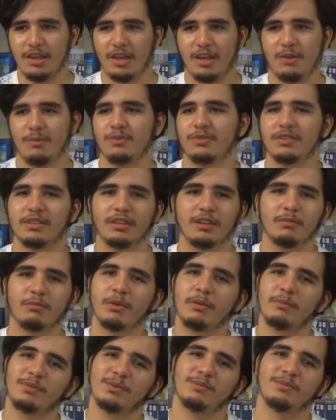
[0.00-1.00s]
it was a little
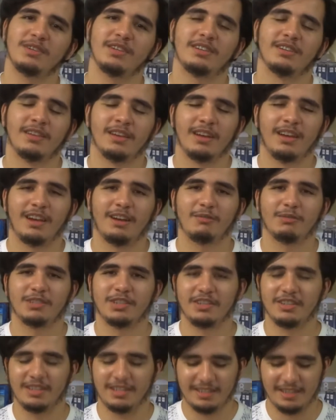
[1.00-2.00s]
bumblebee and would
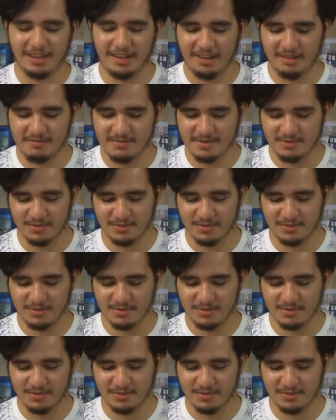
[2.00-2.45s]
tell you the time and